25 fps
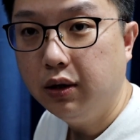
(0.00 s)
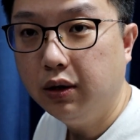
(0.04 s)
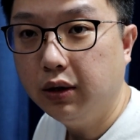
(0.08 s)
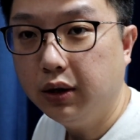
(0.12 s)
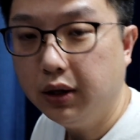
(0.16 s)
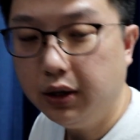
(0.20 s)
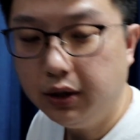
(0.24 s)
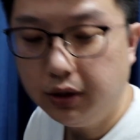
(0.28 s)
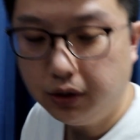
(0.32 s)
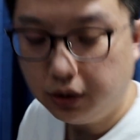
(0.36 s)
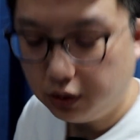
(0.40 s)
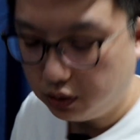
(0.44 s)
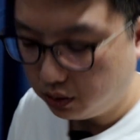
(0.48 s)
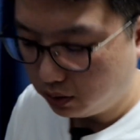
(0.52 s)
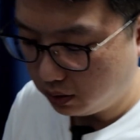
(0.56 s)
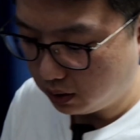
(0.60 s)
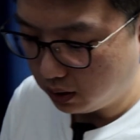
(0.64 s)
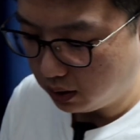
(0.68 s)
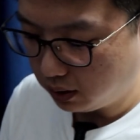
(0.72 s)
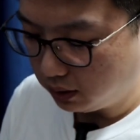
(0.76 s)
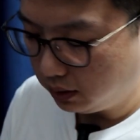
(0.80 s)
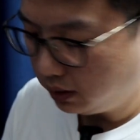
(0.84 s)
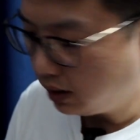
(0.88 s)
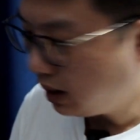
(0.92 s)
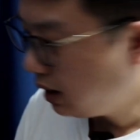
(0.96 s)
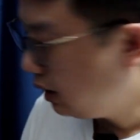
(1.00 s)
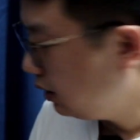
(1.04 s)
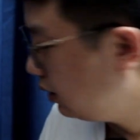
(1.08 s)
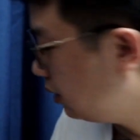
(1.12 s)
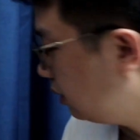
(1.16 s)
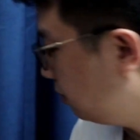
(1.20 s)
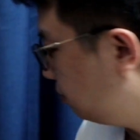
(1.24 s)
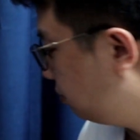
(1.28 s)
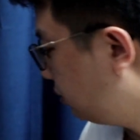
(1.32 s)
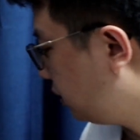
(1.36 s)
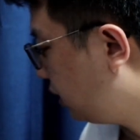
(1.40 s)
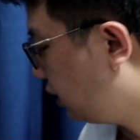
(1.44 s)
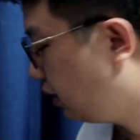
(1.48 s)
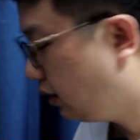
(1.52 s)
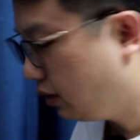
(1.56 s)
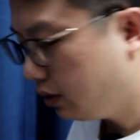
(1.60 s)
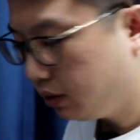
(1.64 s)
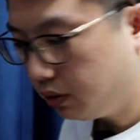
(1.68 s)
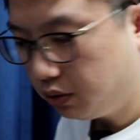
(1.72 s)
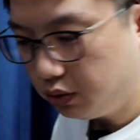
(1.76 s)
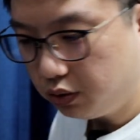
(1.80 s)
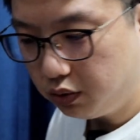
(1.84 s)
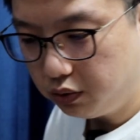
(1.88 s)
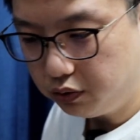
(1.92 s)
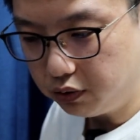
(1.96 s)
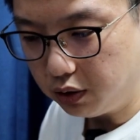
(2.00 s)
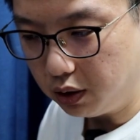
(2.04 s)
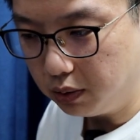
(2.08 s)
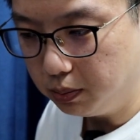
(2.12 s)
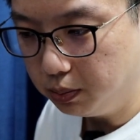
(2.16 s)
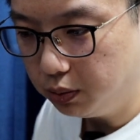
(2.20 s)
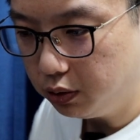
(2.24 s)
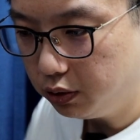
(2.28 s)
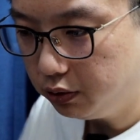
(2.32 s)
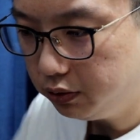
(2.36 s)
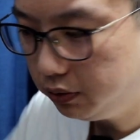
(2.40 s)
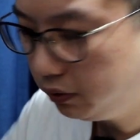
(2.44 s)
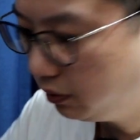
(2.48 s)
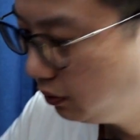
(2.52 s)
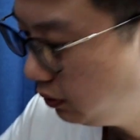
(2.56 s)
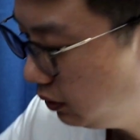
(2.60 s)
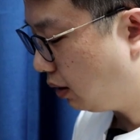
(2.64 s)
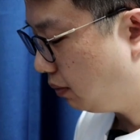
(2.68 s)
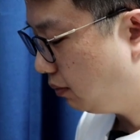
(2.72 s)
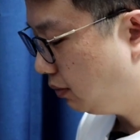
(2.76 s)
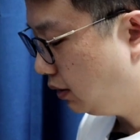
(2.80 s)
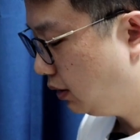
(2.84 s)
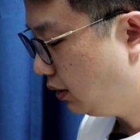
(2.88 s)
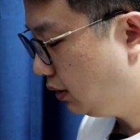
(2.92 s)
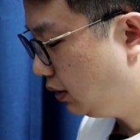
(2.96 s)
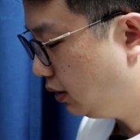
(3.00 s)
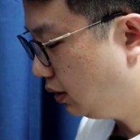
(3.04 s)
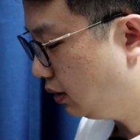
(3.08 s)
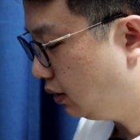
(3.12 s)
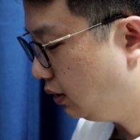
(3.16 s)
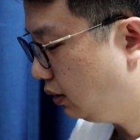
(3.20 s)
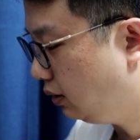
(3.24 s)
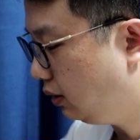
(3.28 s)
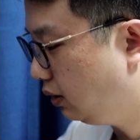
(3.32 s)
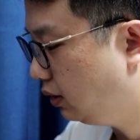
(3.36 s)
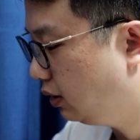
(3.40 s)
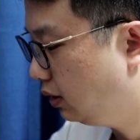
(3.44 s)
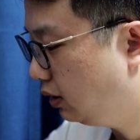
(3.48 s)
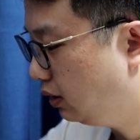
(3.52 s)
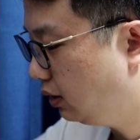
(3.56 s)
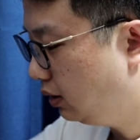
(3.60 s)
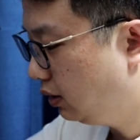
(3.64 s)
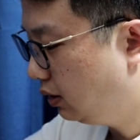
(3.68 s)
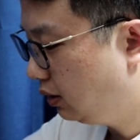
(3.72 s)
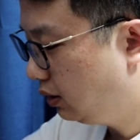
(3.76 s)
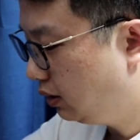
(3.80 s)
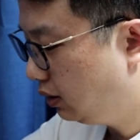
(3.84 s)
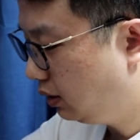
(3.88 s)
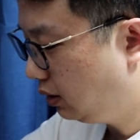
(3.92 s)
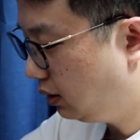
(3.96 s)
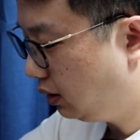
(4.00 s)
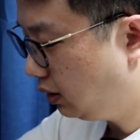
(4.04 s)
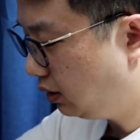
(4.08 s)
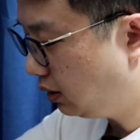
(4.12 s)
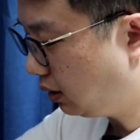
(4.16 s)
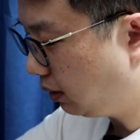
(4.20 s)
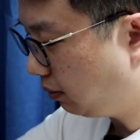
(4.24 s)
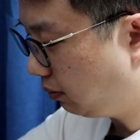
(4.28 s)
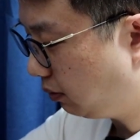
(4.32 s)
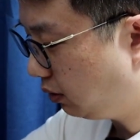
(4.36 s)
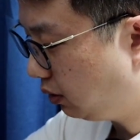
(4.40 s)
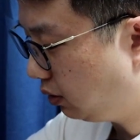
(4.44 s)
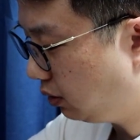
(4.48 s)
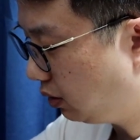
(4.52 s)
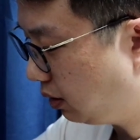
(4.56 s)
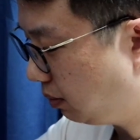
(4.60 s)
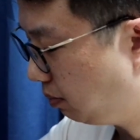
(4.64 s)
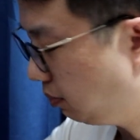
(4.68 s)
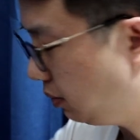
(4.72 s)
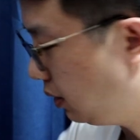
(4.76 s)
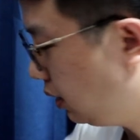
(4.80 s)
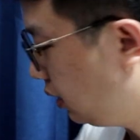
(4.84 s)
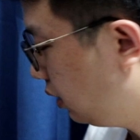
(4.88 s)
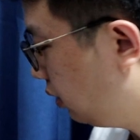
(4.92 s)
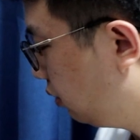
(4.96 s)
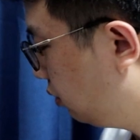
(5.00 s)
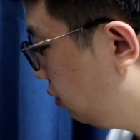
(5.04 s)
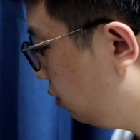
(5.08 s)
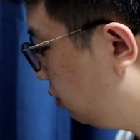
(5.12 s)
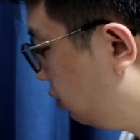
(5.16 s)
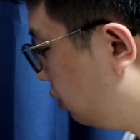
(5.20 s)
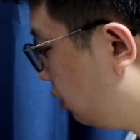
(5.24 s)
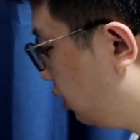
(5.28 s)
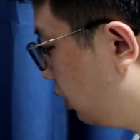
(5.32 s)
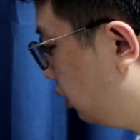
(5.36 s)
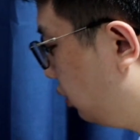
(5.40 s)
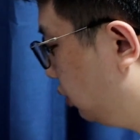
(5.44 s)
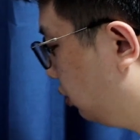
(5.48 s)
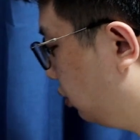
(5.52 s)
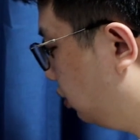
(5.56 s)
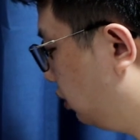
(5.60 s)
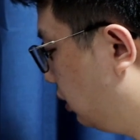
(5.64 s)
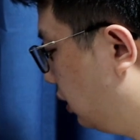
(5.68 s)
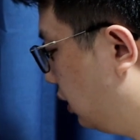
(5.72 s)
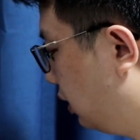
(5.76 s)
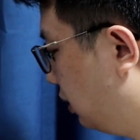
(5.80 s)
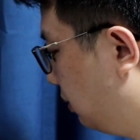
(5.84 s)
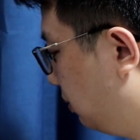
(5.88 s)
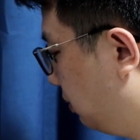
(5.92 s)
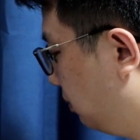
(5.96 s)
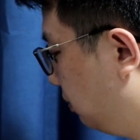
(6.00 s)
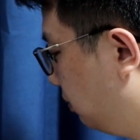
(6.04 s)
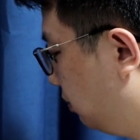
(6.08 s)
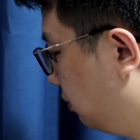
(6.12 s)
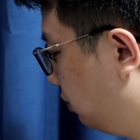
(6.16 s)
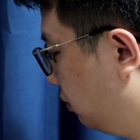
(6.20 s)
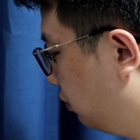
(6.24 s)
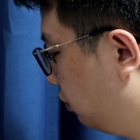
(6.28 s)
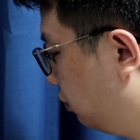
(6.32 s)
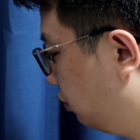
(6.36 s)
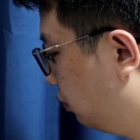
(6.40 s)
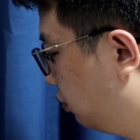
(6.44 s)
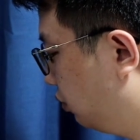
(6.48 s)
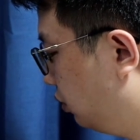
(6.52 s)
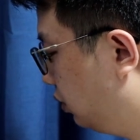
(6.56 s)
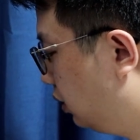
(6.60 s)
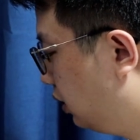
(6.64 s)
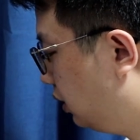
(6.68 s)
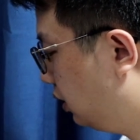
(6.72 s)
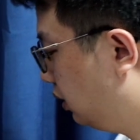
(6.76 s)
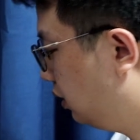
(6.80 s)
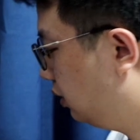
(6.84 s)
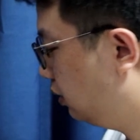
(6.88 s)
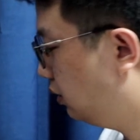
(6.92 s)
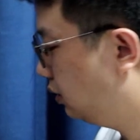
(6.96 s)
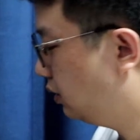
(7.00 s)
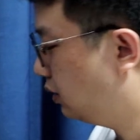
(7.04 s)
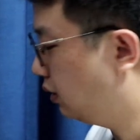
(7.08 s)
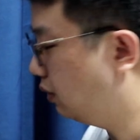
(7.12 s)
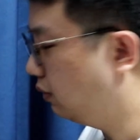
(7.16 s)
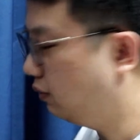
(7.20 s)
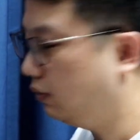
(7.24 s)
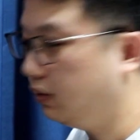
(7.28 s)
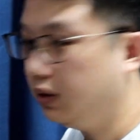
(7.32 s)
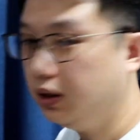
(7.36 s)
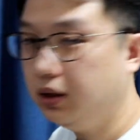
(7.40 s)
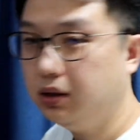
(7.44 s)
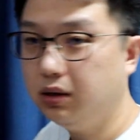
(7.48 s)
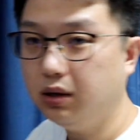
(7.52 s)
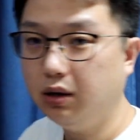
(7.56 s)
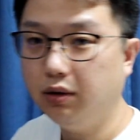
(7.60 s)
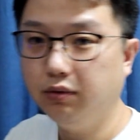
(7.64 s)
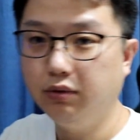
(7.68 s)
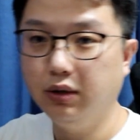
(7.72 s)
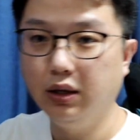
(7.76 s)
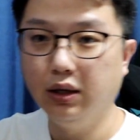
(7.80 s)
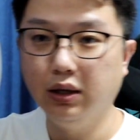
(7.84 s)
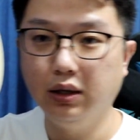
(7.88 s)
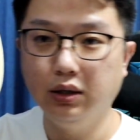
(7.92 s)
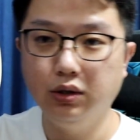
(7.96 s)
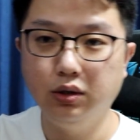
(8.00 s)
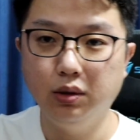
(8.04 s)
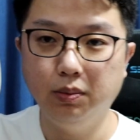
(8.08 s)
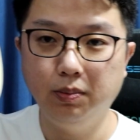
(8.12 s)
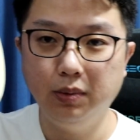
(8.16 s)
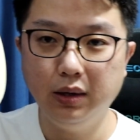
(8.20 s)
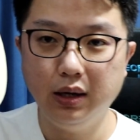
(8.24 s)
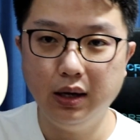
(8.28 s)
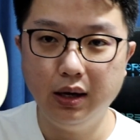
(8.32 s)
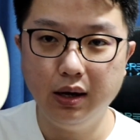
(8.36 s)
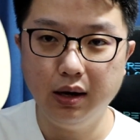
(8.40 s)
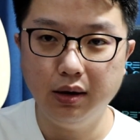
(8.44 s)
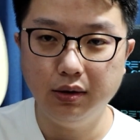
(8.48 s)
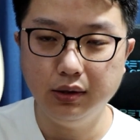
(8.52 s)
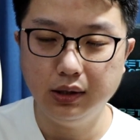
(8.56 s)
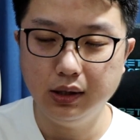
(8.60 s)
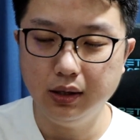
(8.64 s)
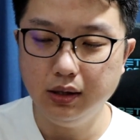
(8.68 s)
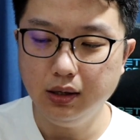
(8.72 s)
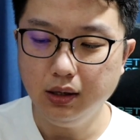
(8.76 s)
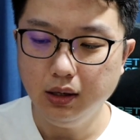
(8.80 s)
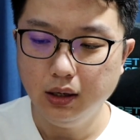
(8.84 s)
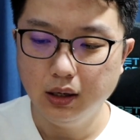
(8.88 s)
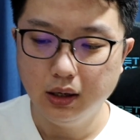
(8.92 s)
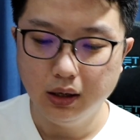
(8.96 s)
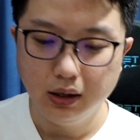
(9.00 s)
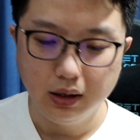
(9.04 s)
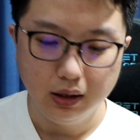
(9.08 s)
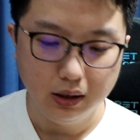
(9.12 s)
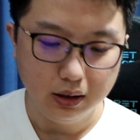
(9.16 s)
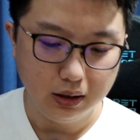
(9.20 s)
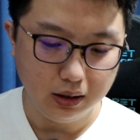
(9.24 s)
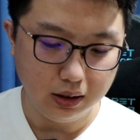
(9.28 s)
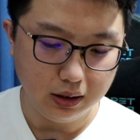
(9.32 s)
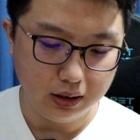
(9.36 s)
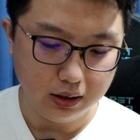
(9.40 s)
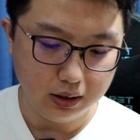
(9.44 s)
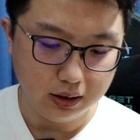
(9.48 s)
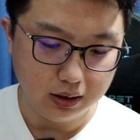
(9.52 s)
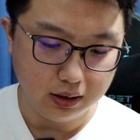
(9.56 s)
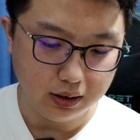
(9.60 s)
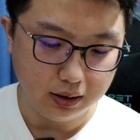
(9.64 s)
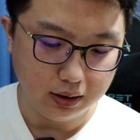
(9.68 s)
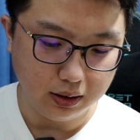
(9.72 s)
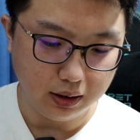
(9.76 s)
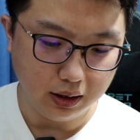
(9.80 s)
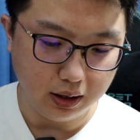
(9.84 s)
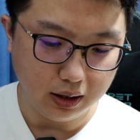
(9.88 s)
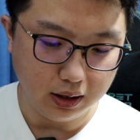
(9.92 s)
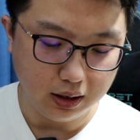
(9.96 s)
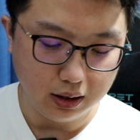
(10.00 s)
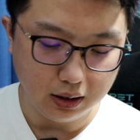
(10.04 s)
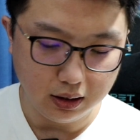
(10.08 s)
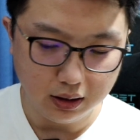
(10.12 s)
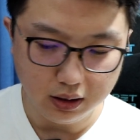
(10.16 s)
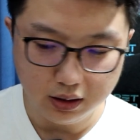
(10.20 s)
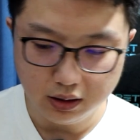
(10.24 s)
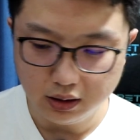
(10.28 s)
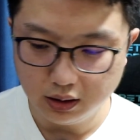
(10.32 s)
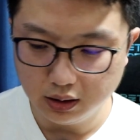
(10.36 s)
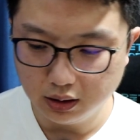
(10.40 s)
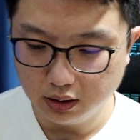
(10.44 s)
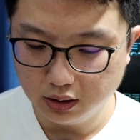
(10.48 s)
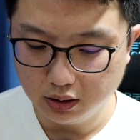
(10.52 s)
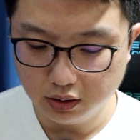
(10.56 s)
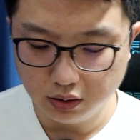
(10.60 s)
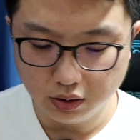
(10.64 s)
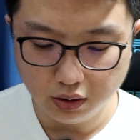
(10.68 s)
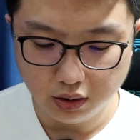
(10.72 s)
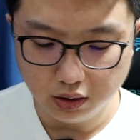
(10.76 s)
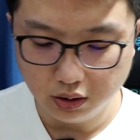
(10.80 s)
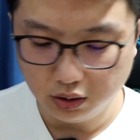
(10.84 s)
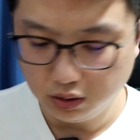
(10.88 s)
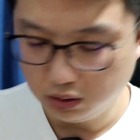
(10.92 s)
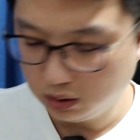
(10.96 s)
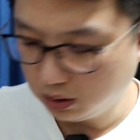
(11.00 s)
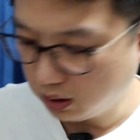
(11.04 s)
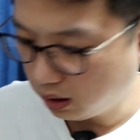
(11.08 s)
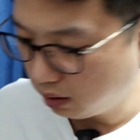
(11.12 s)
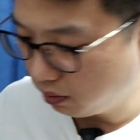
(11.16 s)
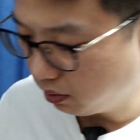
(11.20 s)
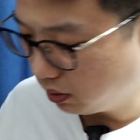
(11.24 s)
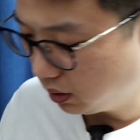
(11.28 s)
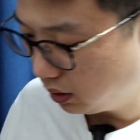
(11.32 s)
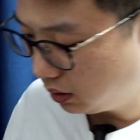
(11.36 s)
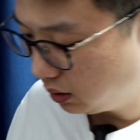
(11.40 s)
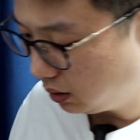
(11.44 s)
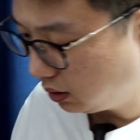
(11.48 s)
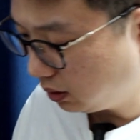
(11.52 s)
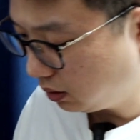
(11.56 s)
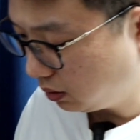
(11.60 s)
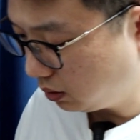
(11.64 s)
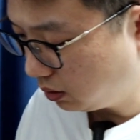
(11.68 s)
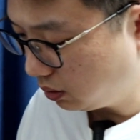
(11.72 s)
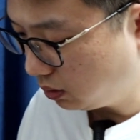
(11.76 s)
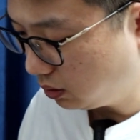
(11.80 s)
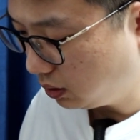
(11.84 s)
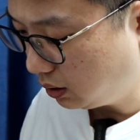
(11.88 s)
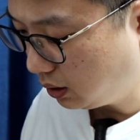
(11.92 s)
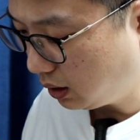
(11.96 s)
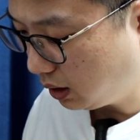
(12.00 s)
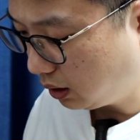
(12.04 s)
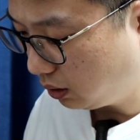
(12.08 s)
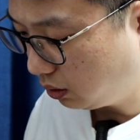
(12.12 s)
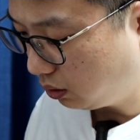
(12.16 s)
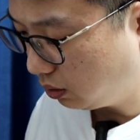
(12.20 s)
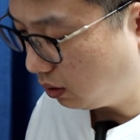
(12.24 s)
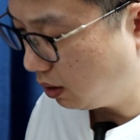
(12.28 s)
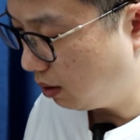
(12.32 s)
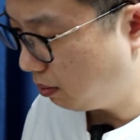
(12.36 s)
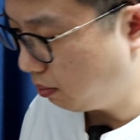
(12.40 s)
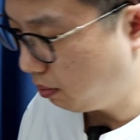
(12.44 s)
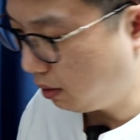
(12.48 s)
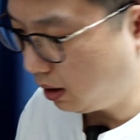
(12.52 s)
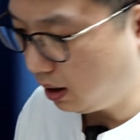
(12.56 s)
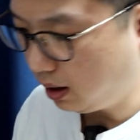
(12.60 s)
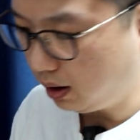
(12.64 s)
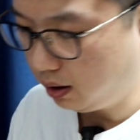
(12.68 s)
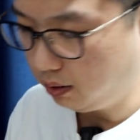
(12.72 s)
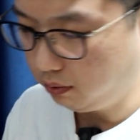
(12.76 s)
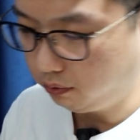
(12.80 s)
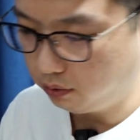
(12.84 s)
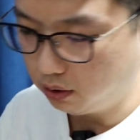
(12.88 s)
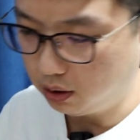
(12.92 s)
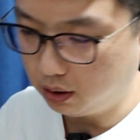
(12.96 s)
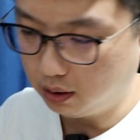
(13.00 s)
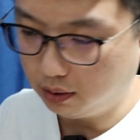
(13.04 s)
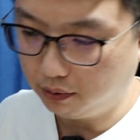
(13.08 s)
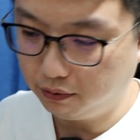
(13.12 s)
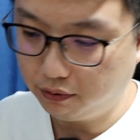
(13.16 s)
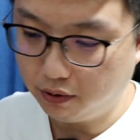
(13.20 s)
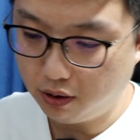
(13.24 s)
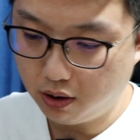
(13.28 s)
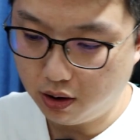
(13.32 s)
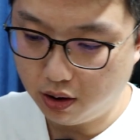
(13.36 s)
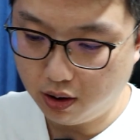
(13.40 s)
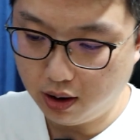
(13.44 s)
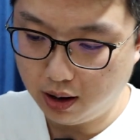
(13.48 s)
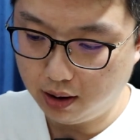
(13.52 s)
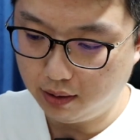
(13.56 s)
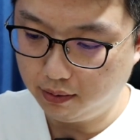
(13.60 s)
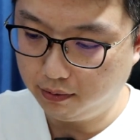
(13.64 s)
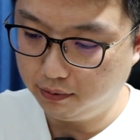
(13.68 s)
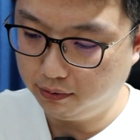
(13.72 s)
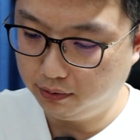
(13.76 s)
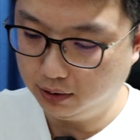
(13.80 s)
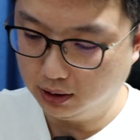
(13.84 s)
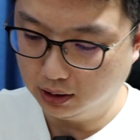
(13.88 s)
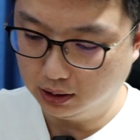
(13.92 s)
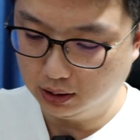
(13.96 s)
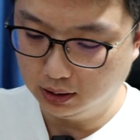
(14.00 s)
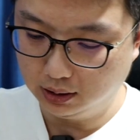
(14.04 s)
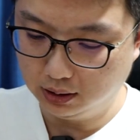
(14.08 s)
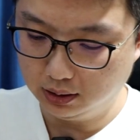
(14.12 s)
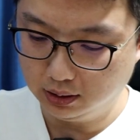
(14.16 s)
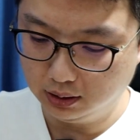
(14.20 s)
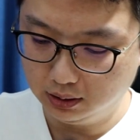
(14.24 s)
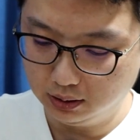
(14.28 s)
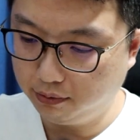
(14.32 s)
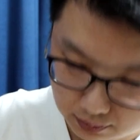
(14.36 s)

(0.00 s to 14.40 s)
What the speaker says: Okay, so done applying the glue for both rubber here. Next I'm going to apply glue onto the wooden surface of the Super ALC, and this is I will start to apply for the forehand first.